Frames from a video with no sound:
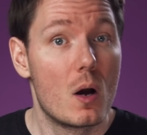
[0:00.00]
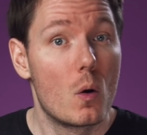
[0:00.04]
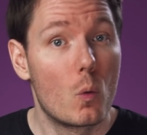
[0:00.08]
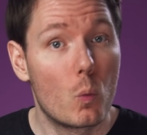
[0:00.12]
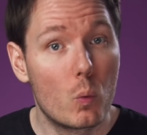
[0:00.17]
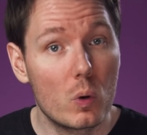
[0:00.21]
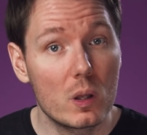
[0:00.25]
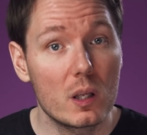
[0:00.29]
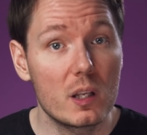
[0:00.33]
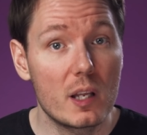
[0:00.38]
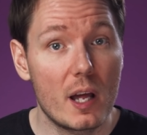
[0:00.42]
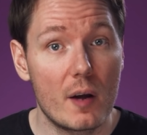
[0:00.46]

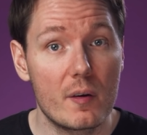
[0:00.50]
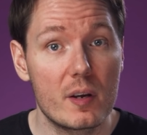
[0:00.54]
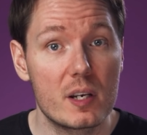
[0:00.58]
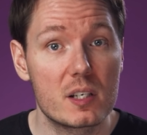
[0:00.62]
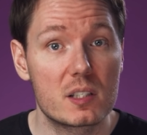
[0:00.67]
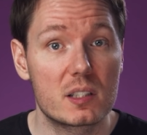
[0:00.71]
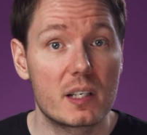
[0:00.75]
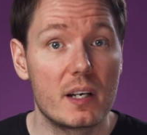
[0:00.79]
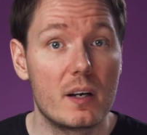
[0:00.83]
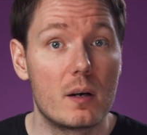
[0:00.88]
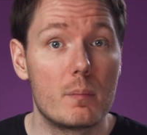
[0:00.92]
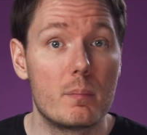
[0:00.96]
will allow you to
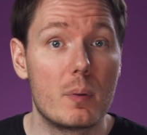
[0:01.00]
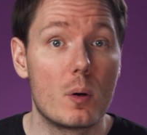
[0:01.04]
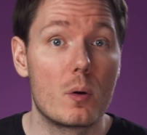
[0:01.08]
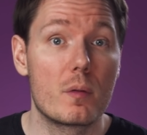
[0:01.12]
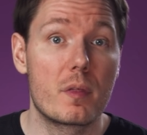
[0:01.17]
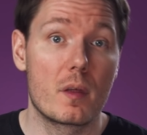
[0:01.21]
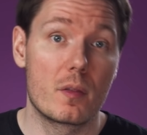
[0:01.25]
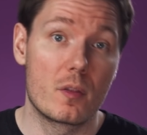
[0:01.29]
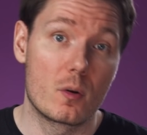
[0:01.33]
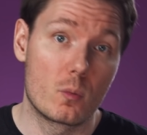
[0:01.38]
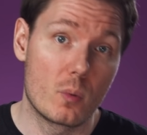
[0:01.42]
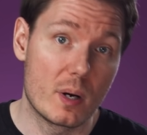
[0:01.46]
scale
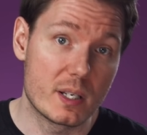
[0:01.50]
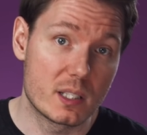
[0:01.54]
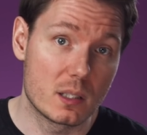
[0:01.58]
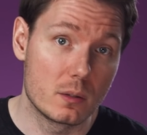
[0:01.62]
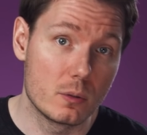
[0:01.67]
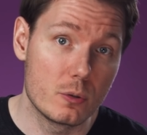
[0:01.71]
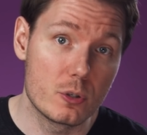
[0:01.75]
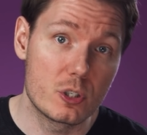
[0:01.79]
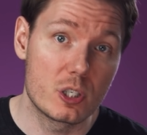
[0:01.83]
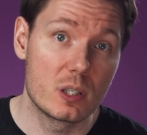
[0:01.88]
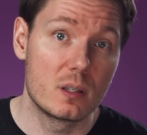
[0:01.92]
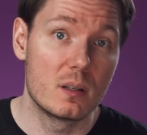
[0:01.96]
both the
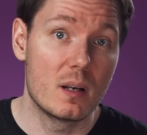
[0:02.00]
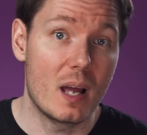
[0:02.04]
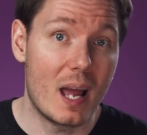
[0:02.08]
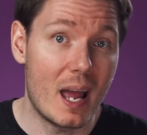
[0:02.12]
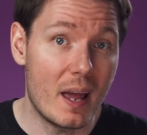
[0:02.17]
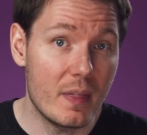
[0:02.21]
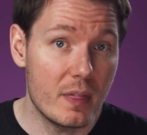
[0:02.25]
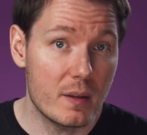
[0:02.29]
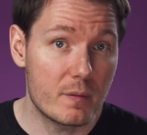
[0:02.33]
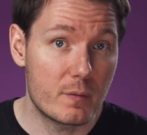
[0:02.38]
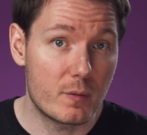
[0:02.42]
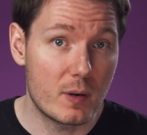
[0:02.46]
resolution
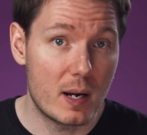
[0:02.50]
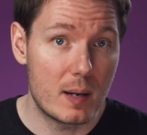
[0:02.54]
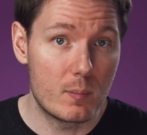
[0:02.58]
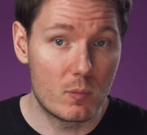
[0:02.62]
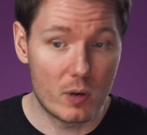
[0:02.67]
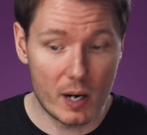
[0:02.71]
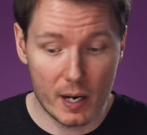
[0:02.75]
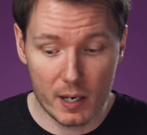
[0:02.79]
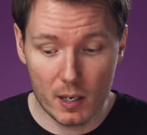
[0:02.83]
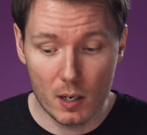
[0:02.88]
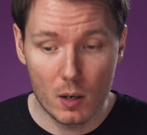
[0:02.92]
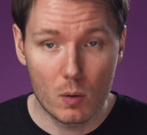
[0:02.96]
and the frame
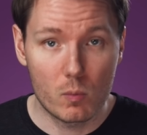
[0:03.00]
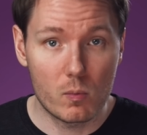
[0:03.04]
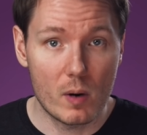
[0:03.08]
rate